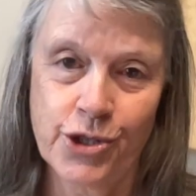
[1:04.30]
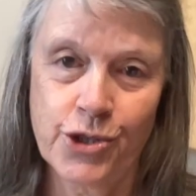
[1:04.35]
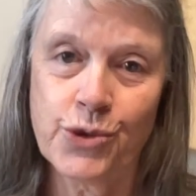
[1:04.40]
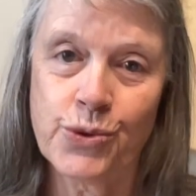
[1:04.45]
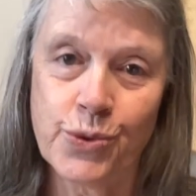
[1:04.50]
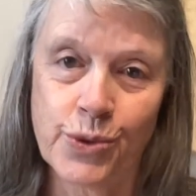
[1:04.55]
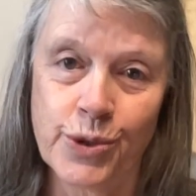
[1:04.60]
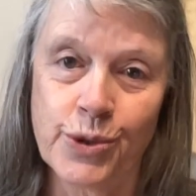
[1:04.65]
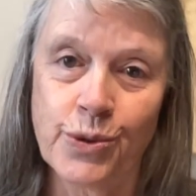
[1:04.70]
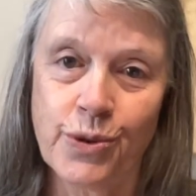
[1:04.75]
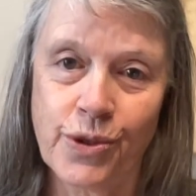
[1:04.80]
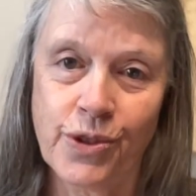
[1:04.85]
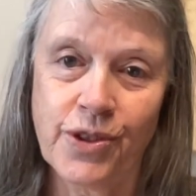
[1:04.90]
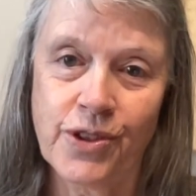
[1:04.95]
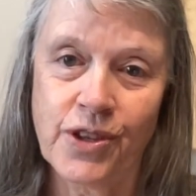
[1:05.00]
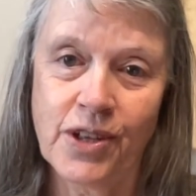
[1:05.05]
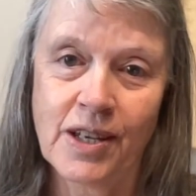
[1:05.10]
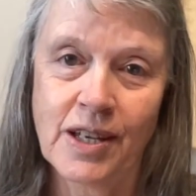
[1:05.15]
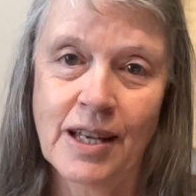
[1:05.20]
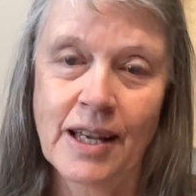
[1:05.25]

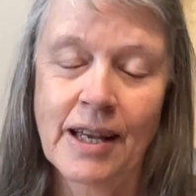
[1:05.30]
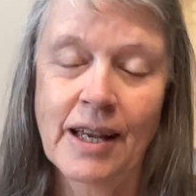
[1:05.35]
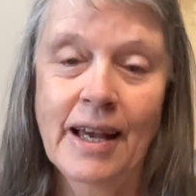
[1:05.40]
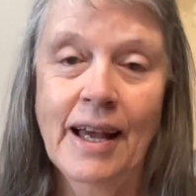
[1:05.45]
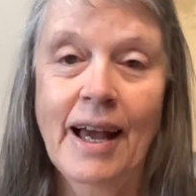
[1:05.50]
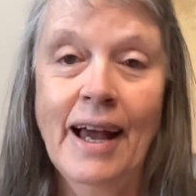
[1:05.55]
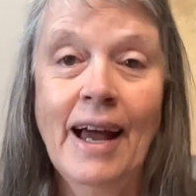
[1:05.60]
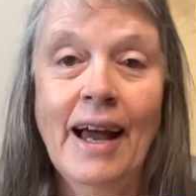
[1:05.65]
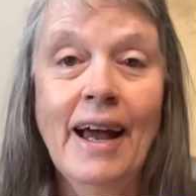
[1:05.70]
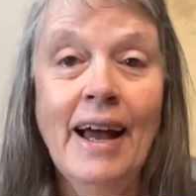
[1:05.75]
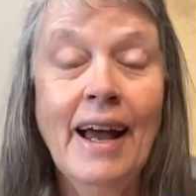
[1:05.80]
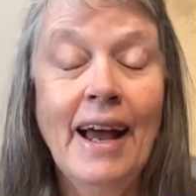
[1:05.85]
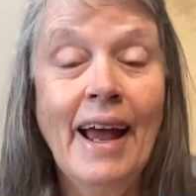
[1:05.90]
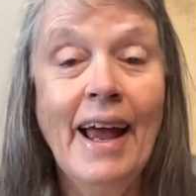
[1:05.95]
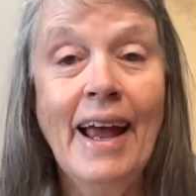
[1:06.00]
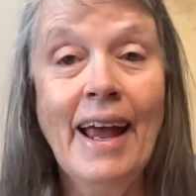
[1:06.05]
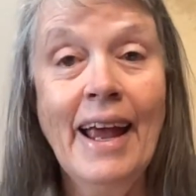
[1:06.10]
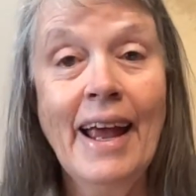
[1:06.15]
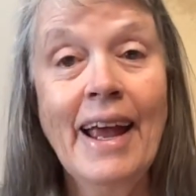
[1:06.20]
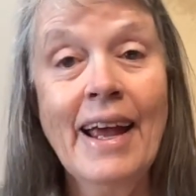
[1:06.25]
truth.
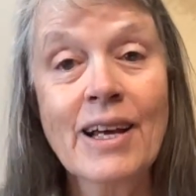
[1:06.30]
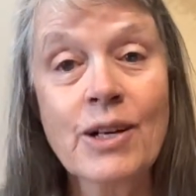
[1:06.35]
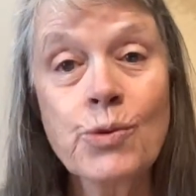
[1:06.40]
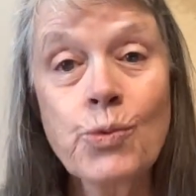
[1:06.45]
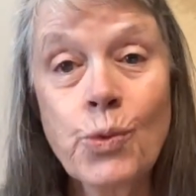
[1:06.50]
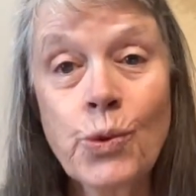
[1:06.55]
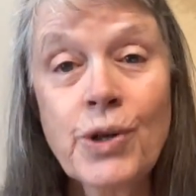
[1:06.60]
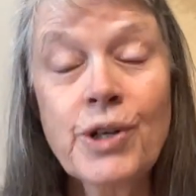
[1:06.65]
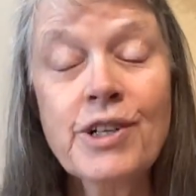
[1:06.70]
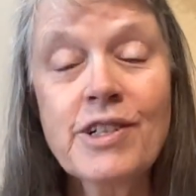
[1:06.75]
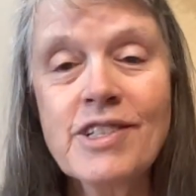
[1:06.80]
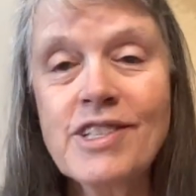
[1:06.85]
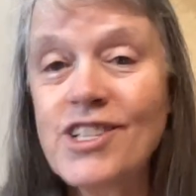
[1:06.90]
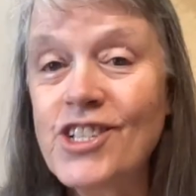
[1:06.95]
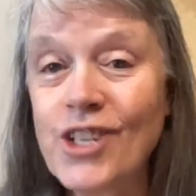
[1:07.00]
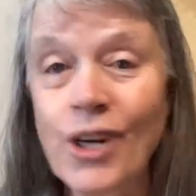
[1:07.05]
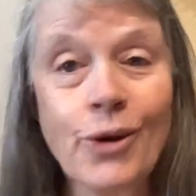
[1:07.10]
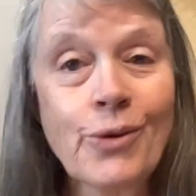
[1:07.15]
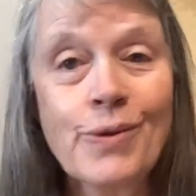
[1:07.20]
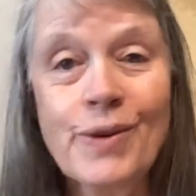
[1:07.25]
And words
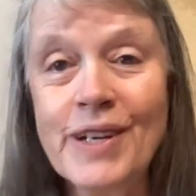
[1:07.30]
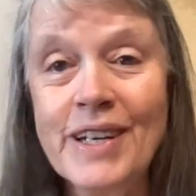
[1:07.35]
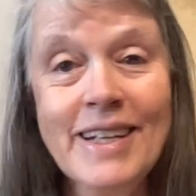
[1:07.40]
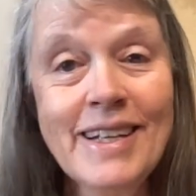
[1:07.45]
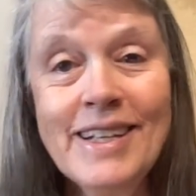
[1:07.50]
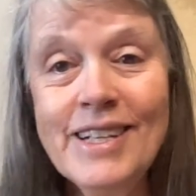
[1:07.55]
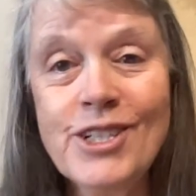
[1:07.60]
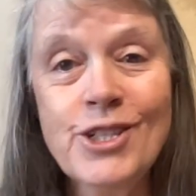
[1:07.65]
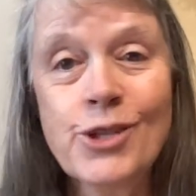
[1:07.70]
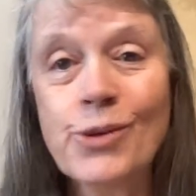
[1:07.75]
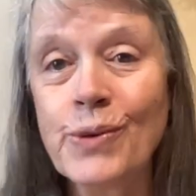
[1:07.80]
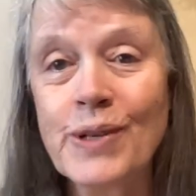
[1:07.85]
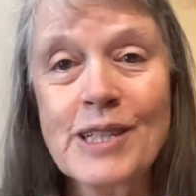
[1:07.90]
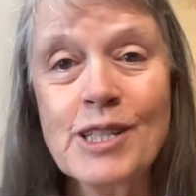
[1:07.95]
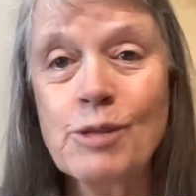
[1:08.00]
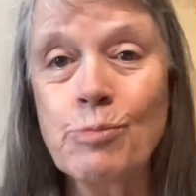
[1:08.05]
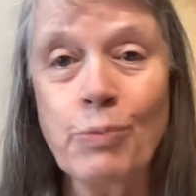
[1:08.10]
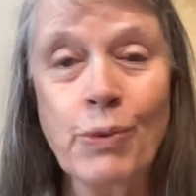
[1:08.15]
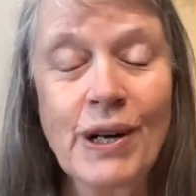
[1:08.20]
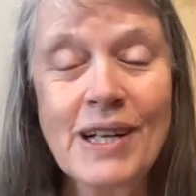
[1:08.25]
don't need to
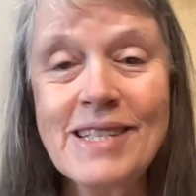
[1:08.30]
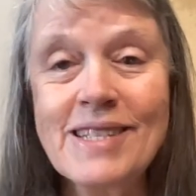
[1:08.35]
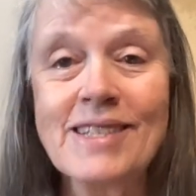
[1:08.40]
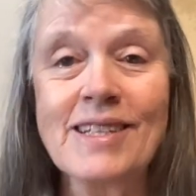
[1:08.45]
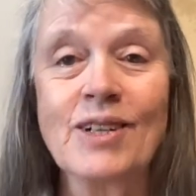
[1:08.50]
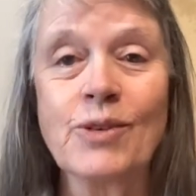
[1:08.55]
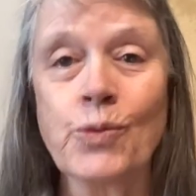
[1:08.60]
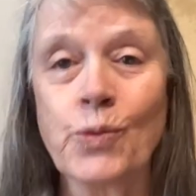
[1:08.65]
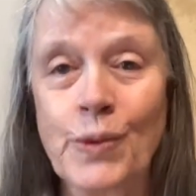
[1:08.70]
express it.